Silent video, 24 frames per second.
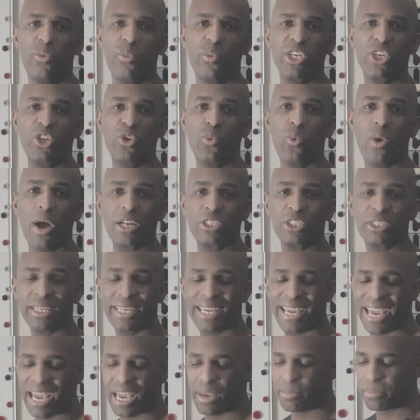When you watch a
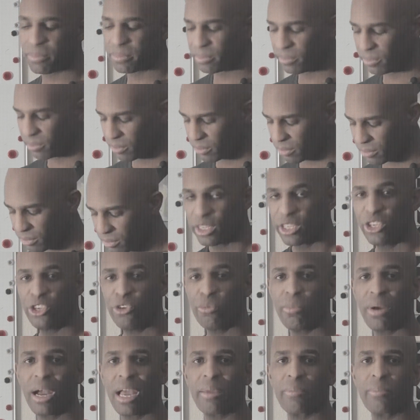game,
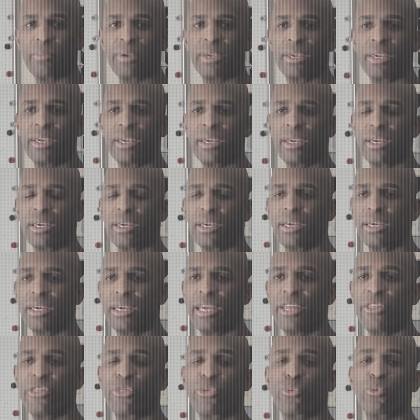you might be
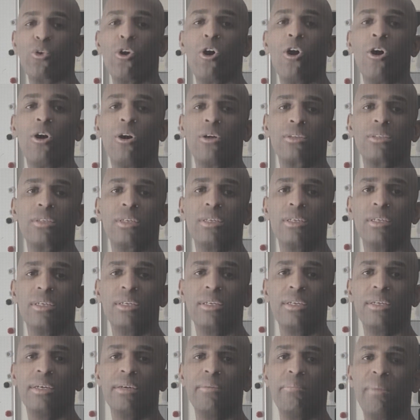enthralled
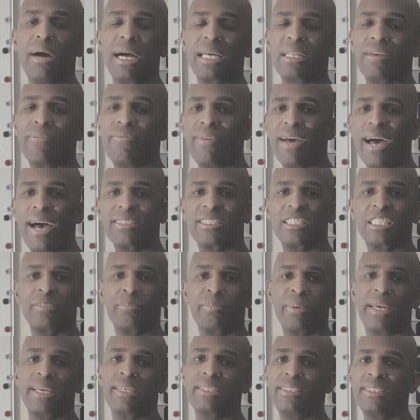by the
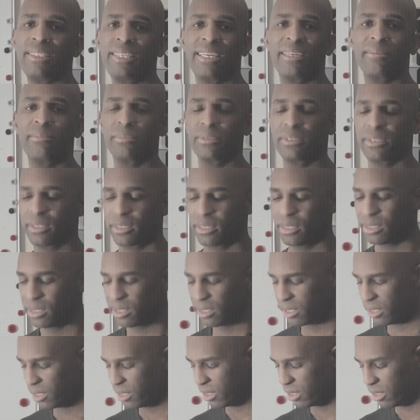fastest paced teams.
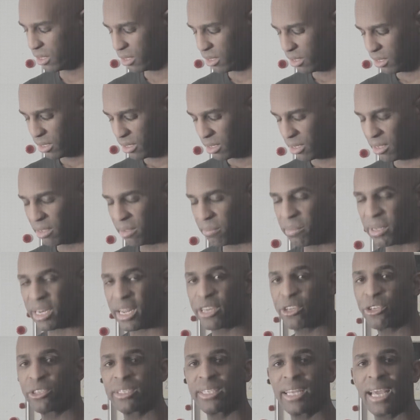But
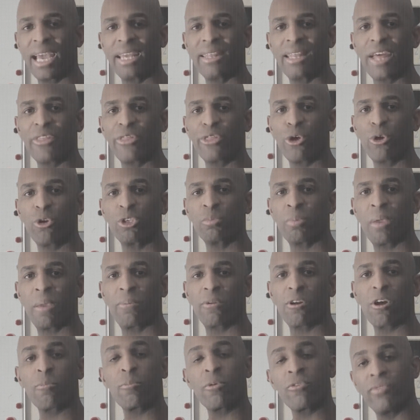understand that those
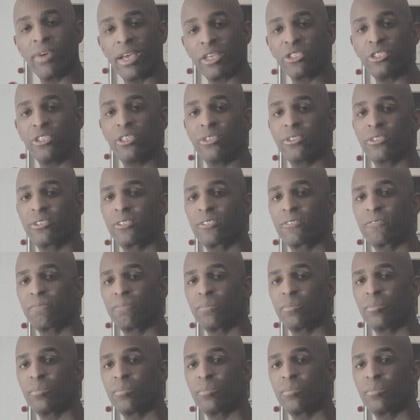people are professionals.